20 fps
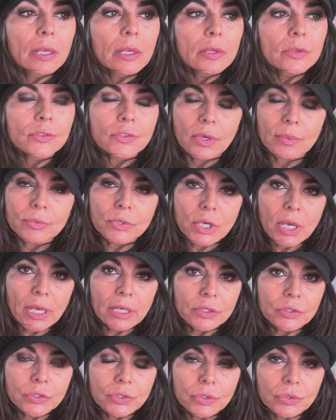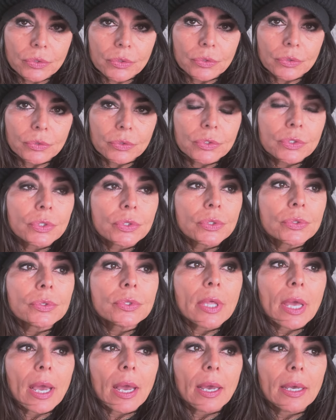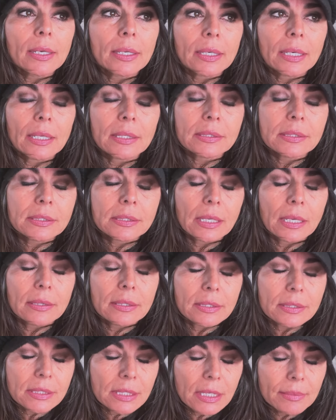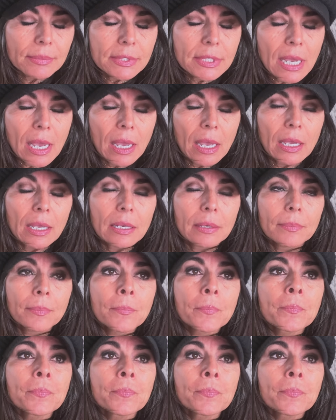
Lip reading: So I'm trying to do that, and as at the same time,